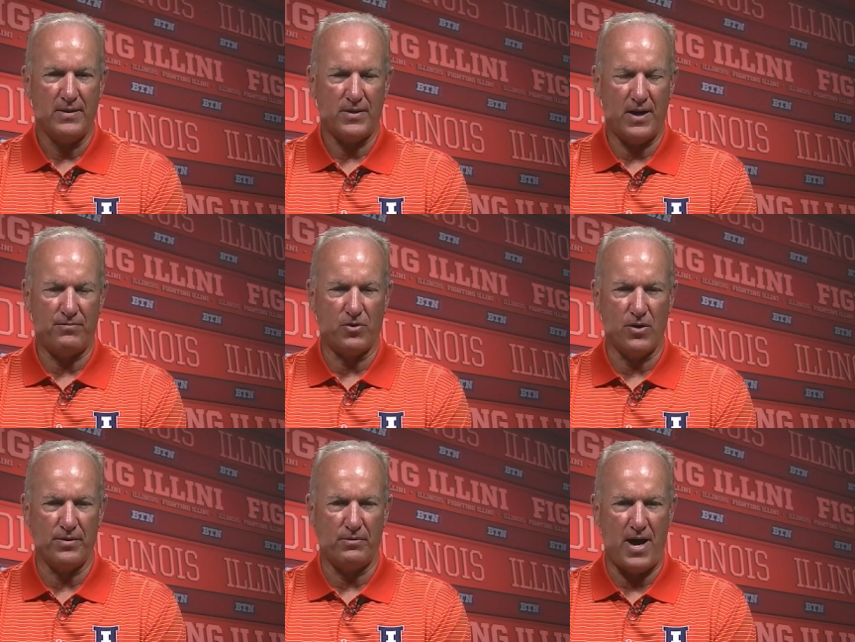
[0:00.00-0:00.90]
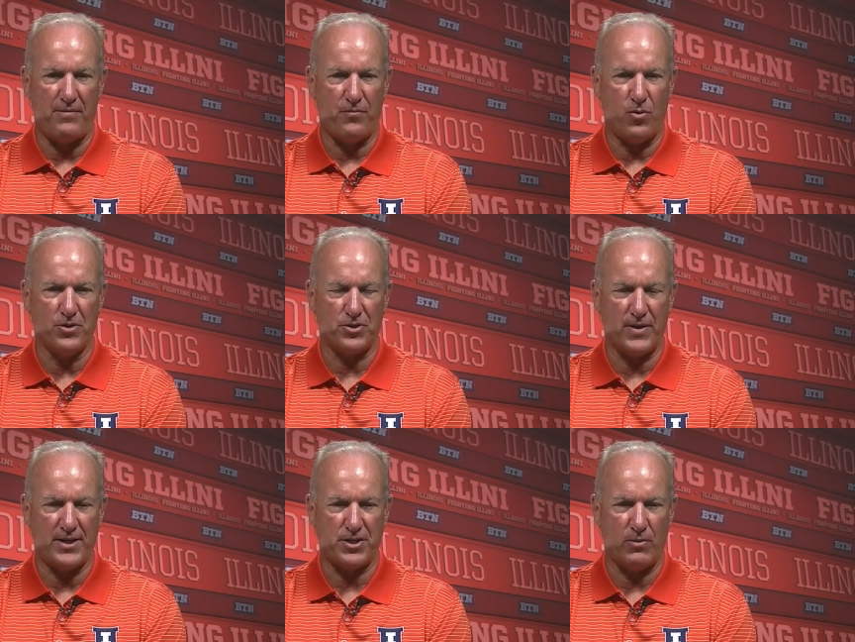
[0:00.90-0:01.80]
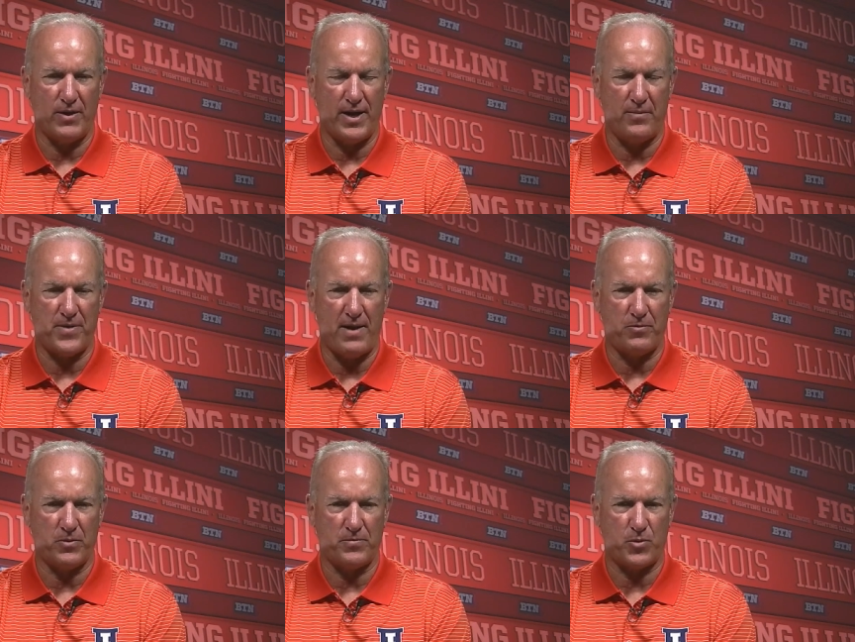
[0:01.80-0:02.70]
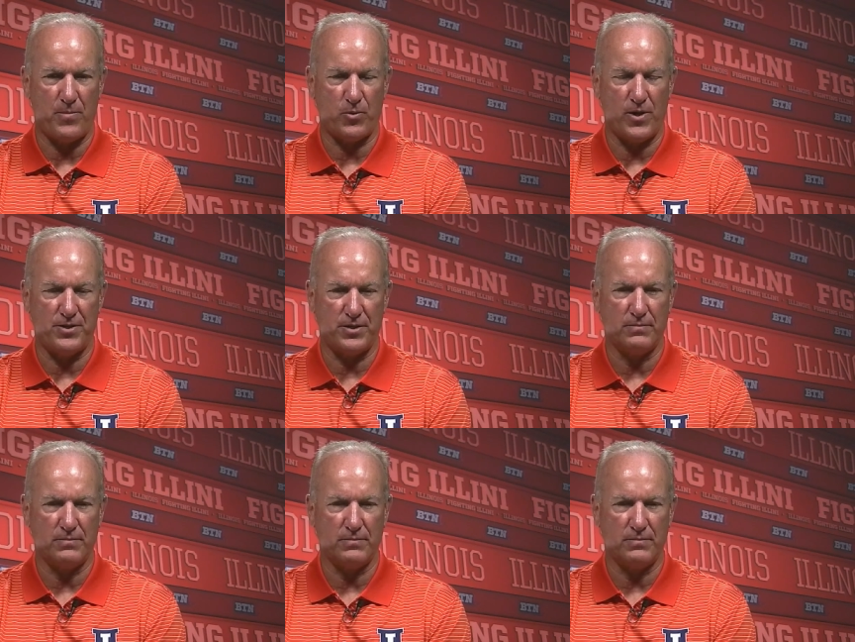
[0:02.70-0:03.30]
that I've learned a lot for, so that's really helped out with the preparation.